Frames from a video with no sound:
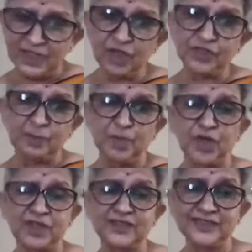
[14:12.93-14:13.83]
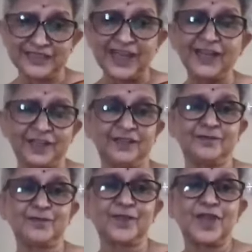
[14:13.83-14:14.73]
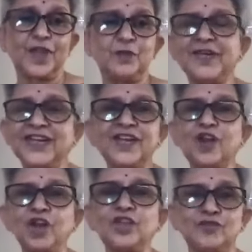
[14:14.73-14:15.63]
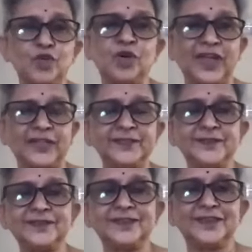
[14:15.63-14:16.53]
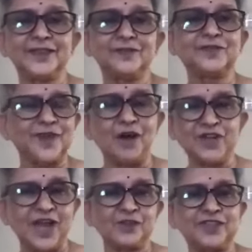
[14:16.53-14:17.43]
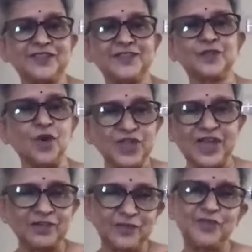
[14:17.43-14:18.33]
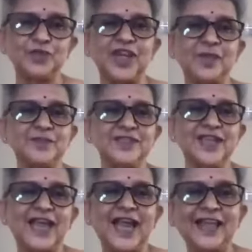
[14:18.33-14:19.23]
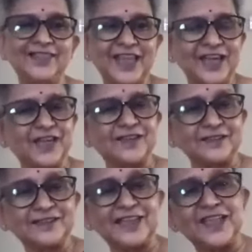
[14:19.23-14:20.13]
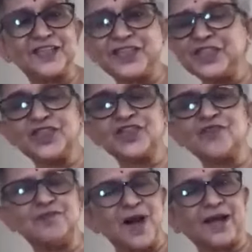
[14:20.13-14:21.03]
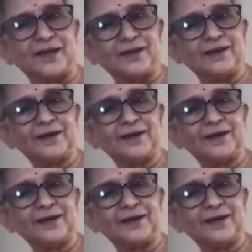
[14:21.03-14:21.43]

Now the book, the title, we did a lot of Googling. We found out, wrote down a few names, and then a teacher of mine,